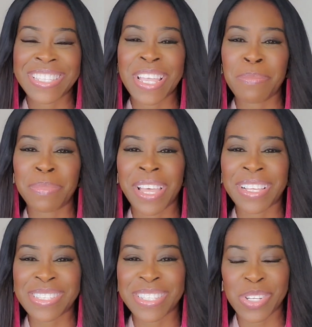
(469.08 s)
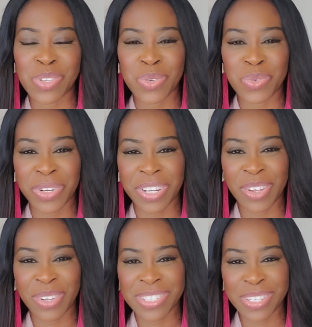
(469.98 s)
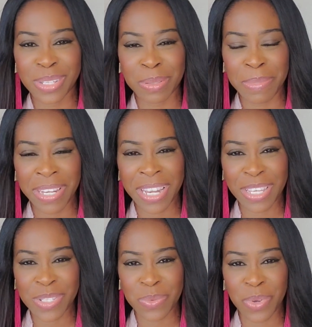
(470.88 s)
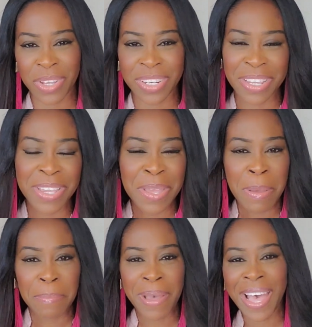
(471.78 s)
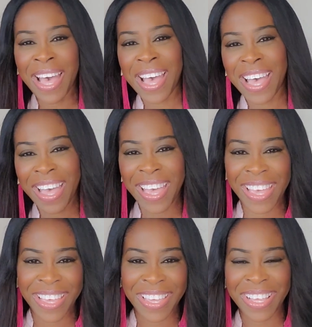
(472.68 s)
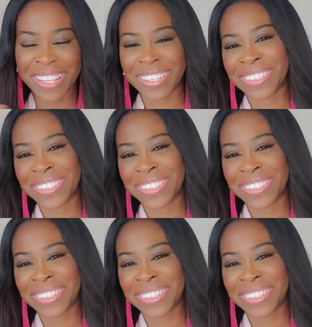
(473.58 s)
Stay blessed, stay tuned, and until my next one, bye.